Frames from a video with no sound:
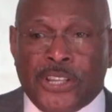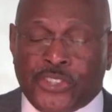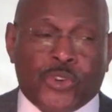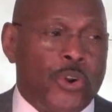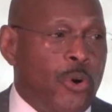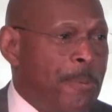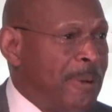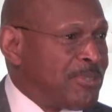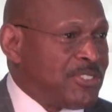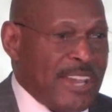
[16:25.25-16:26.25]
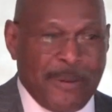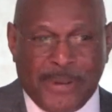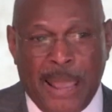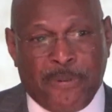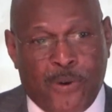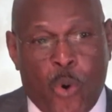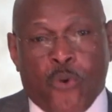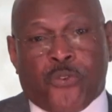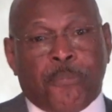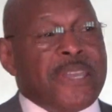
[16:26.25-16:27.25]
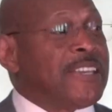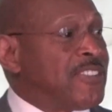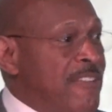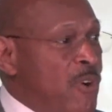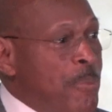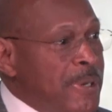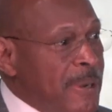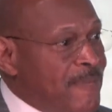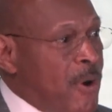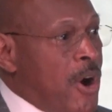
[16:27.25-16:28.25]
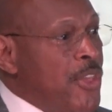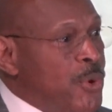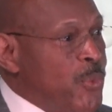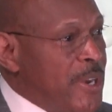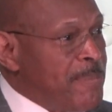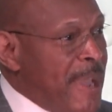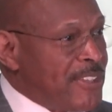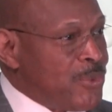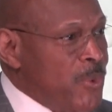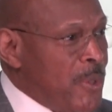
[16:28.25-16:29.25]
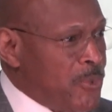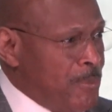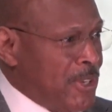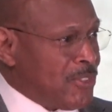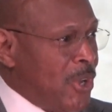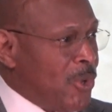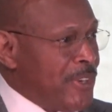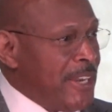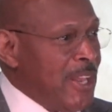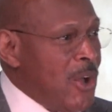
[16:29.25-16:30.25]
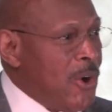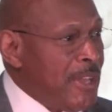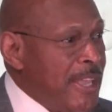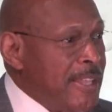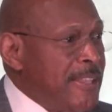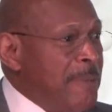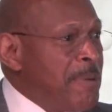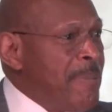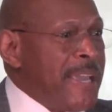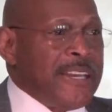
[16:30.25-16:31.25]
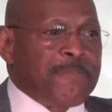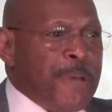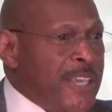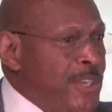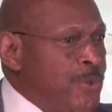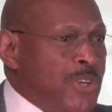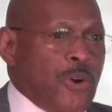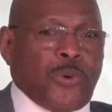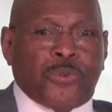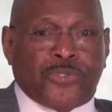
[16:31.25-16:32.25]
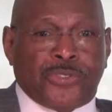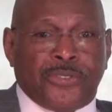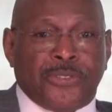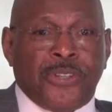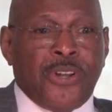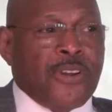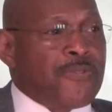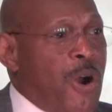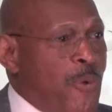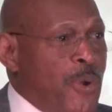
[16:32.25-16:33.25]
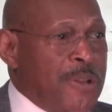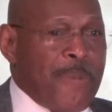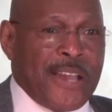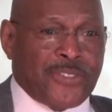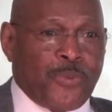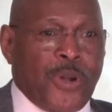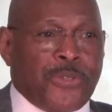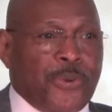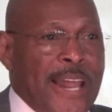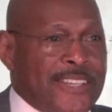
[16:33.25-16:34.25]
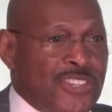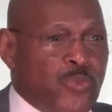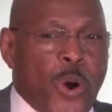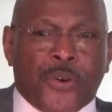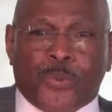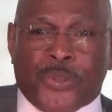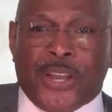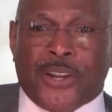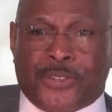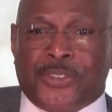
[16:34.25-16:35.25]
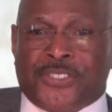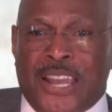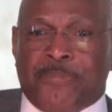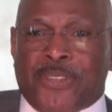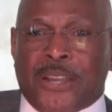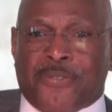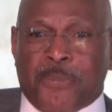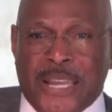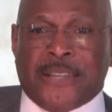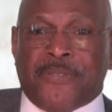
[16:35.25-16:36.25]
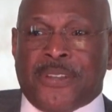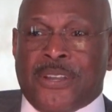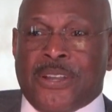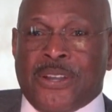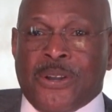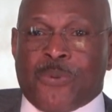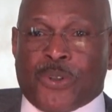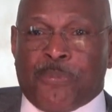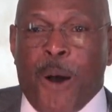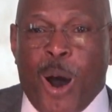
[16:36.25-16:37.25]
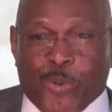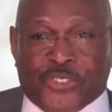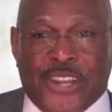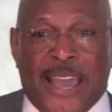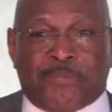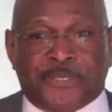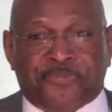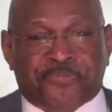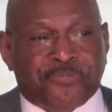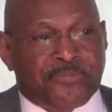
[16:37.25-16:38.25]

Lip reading: is going to open up the same type of hole for me as they've opened up for our other running backs to run through, because all day long, they've been making these big, huge holes for our running backs to run through. And I just wondered, were they going to do the same thing for me? Well, the ball was snapped.